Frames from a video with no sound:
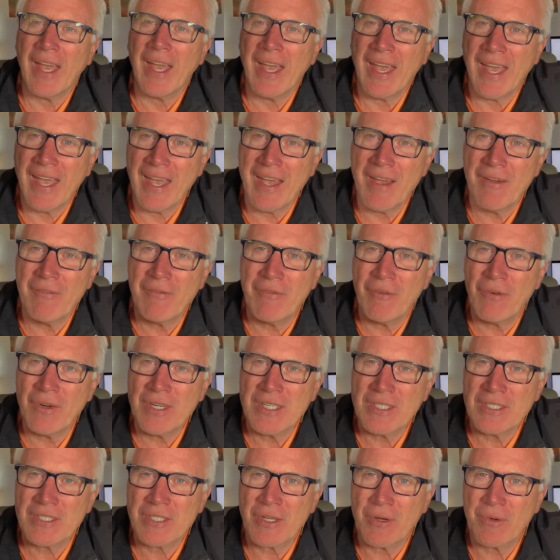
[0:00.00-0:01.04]
Every
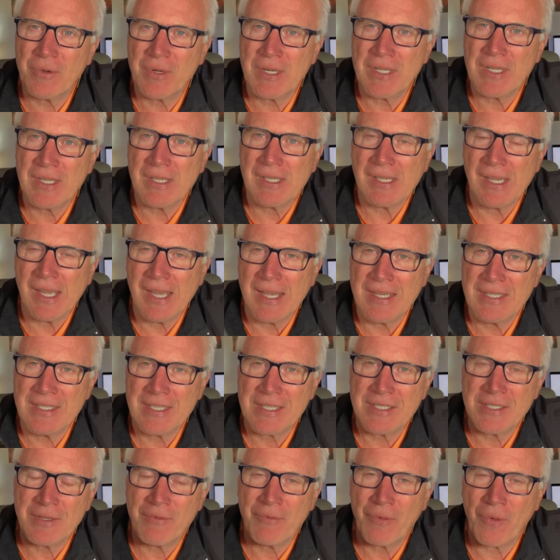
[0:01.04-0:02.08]
Sony
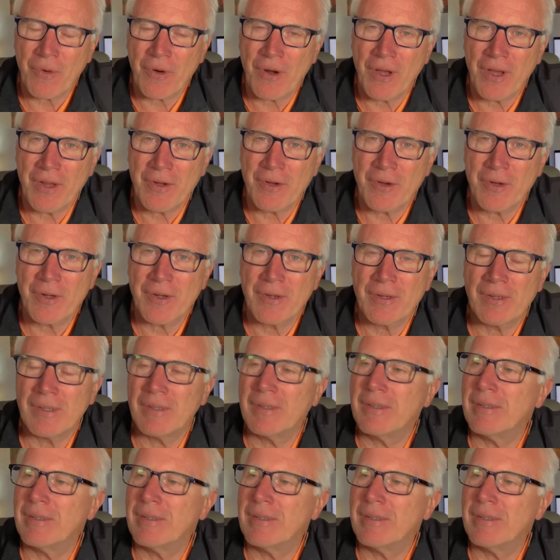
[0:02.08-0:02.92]
a6400